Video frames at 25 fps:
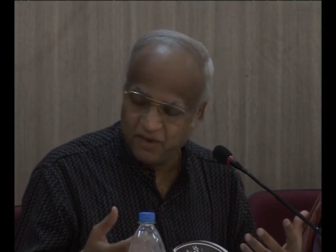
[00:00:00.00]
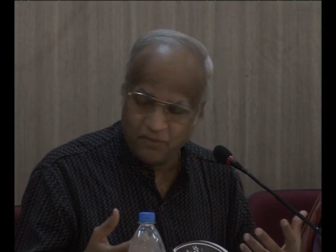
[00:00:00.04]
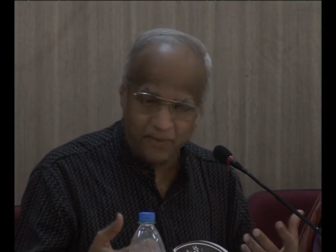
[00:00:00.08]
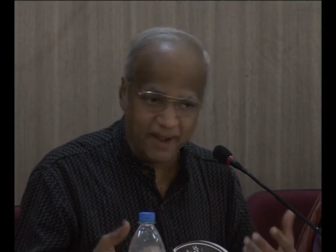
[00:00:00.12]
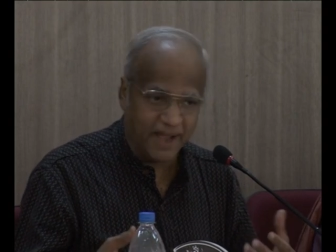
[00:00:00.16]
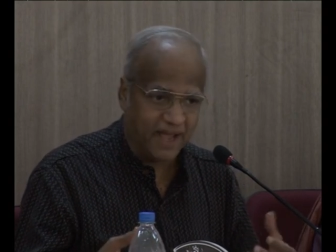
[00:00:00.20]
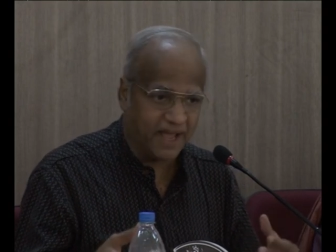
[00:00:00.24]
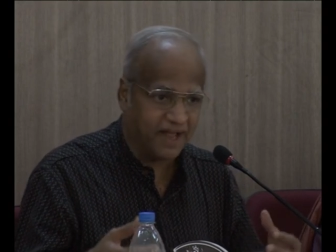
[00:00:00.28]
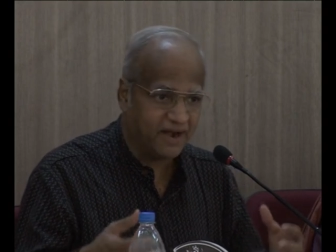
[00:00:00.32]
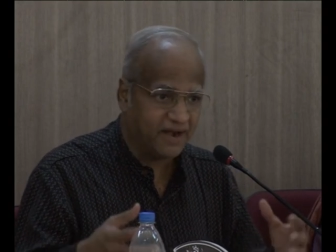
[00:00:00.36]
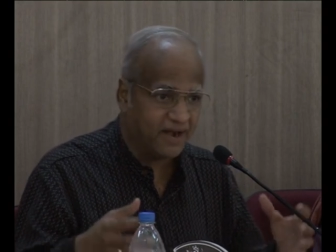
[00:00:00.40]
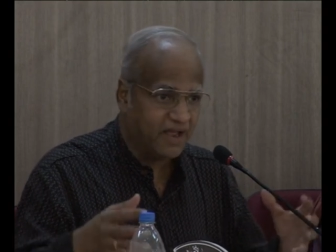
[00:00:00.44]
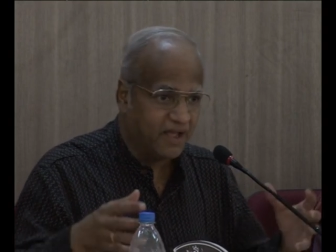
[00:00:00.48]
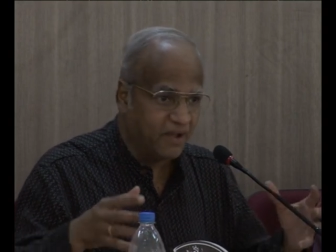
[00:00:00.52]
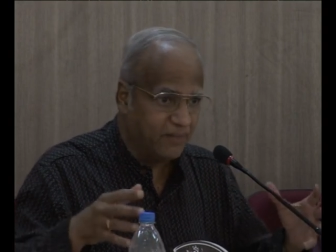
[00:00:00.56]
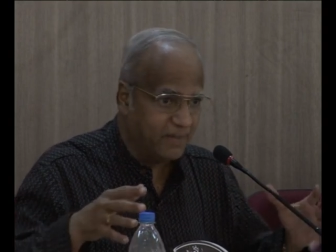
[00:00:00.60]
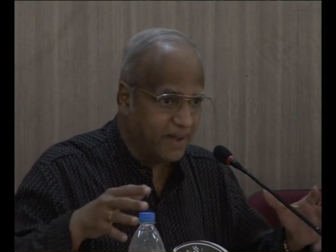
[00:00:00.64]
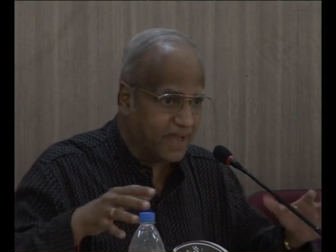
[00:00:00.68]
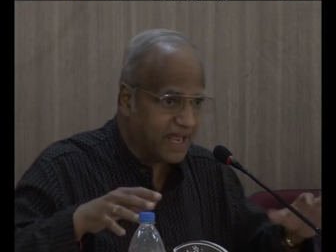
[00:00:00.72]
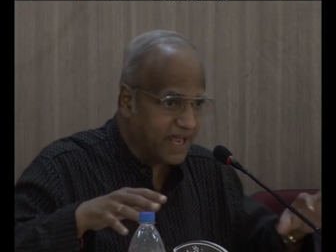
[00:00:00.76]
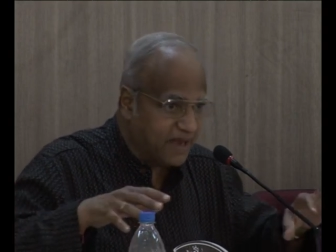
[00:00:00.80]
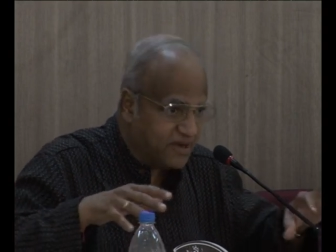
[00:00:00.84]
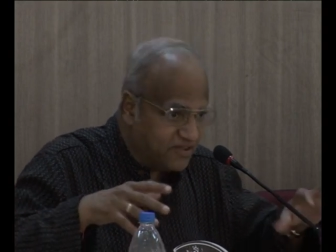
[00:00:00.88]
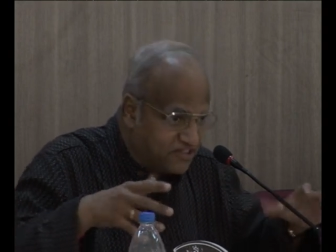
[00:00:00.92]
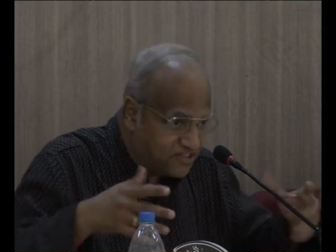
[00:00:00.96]
where
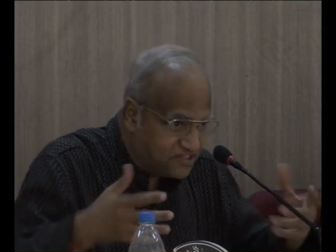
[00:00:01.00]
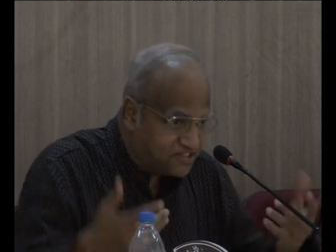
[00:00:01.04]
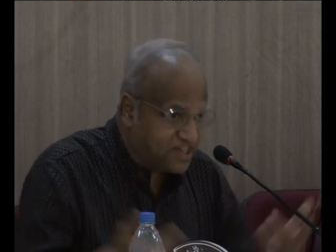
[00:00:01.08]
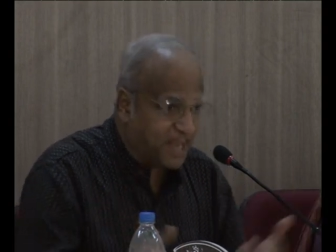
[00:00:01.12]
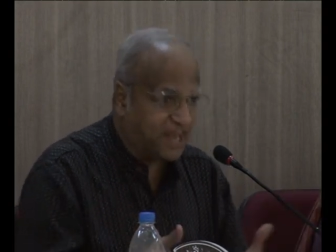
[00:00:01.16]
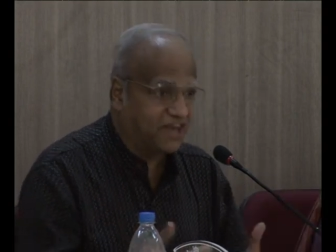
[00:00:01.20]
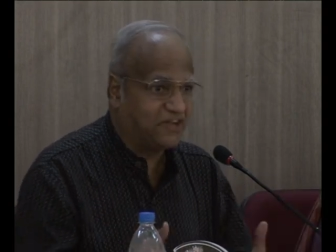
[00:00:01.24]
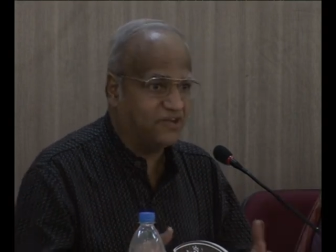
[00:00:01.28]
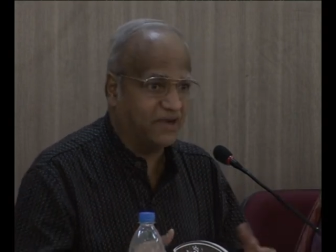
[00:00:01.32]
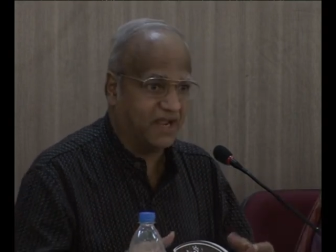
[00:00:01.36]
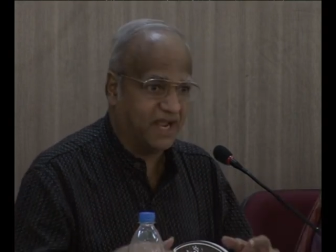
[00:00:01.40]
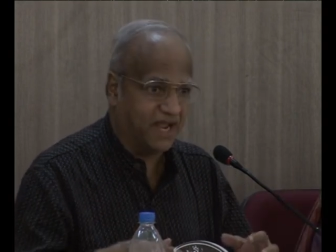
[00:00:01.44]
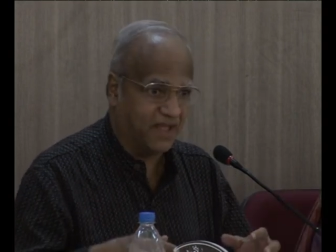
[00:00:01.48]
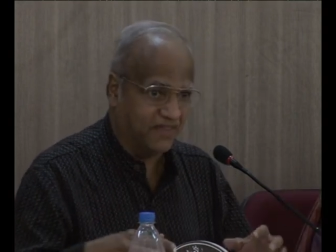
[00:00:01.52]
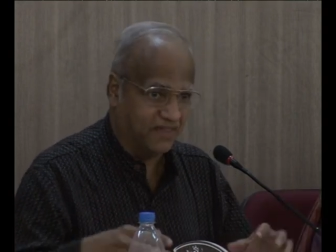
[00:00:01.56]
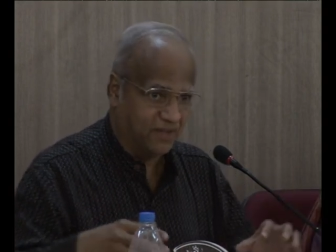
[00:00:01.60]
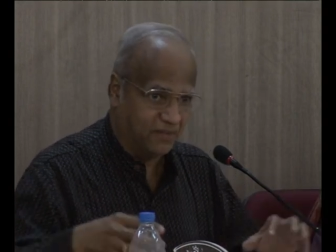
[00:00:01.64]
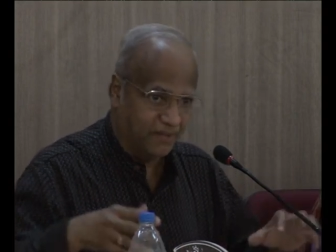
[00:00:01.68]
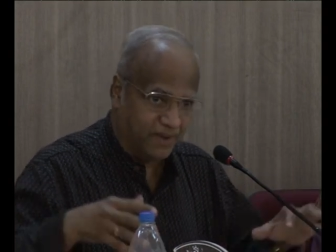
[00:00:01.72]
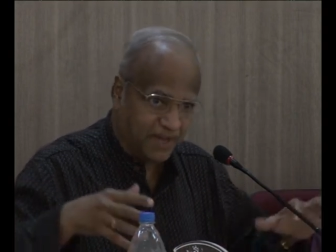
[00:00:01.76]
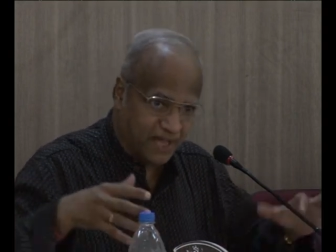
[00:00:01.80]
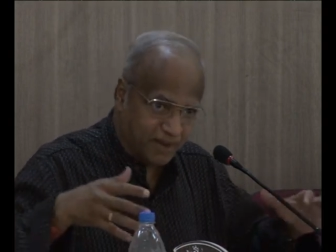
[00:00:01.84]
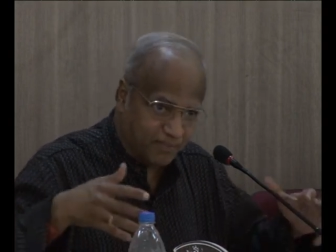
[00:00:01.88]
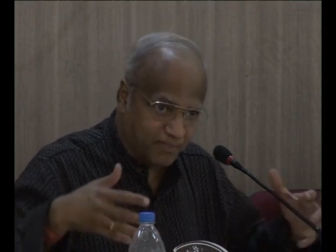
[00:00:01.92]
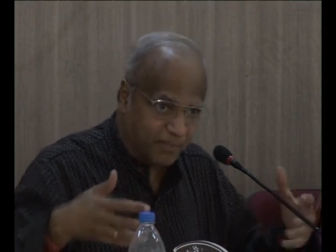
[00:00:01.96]
we can stick together,
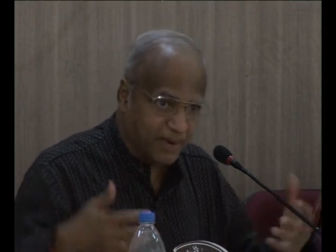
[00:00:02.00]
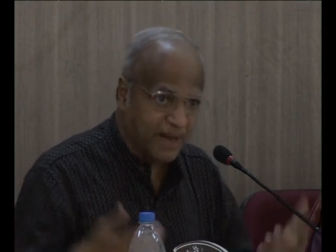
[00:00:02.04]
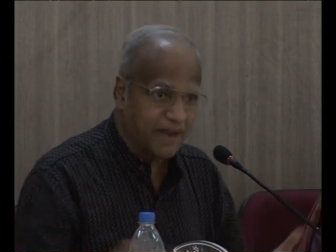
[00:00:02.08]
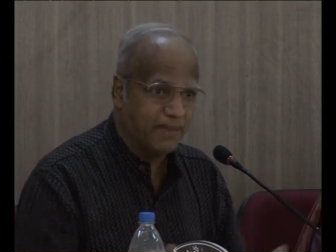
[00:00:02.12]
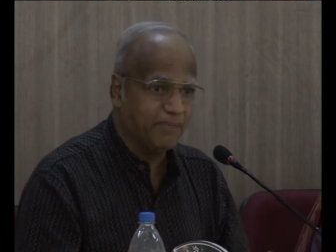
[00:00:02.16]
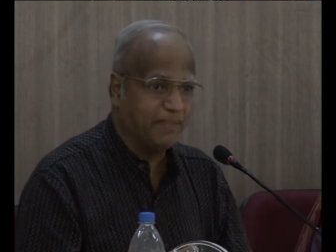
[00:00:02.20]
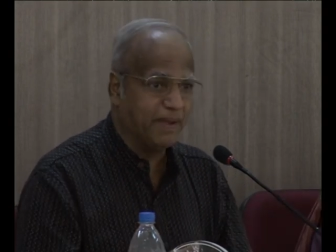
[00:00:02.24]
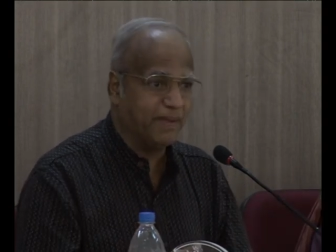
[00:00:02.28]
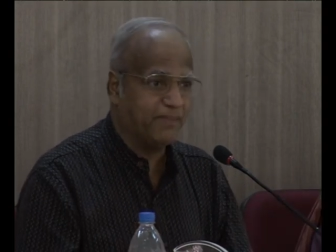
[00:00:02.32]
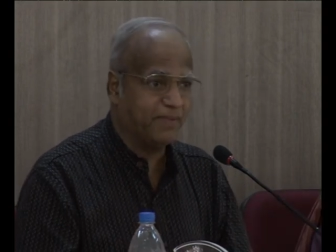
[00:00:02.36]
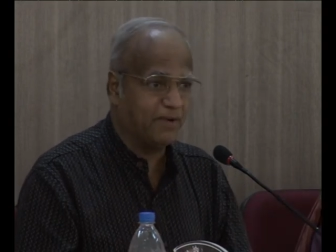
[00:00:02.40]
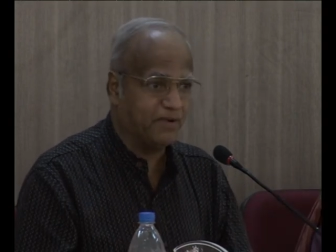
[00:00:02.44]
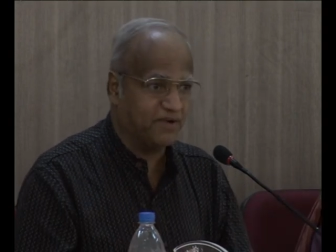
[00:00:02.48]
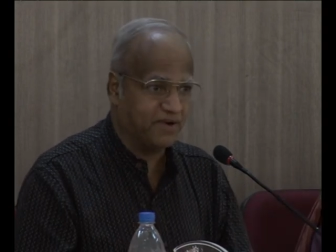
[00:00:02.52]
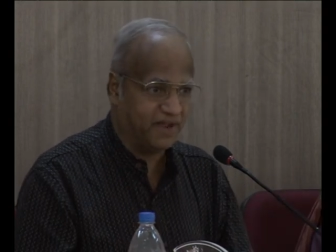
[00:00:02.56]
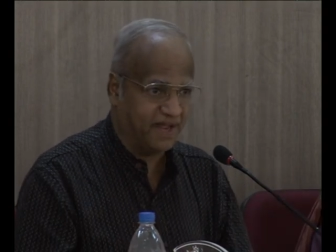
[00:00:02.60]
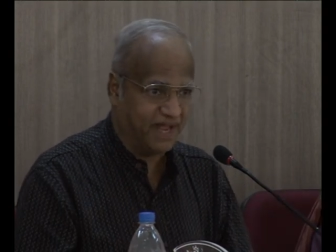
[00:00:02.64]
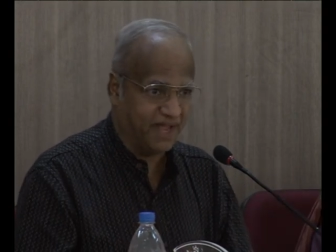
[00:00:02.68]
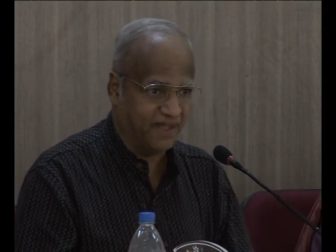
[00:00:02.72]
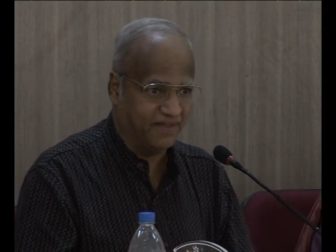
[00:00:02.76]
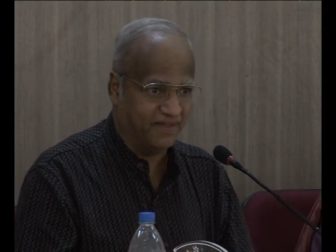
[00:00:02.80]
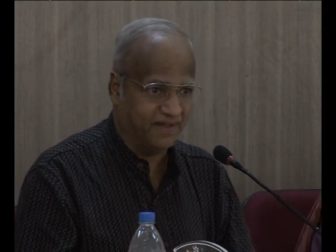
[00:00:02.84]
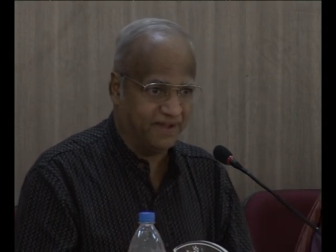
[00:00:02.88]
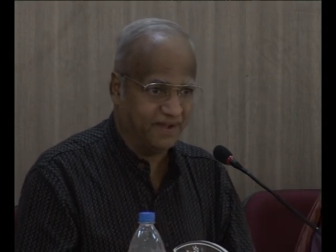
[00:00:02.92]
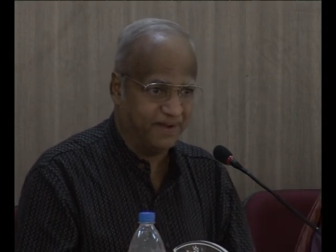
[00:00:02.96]
we can bring people
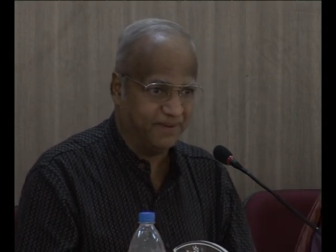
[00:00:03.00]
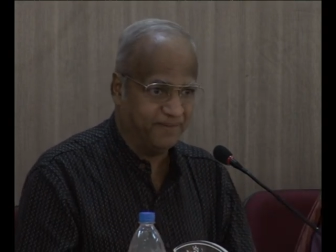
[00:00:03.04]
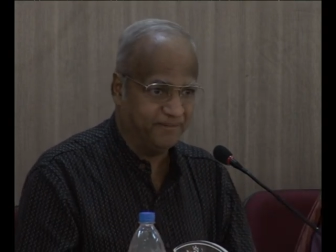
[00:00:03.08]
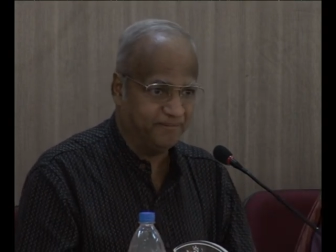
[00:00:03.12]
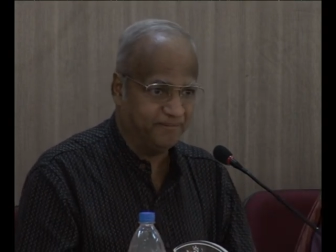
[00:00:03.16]
together.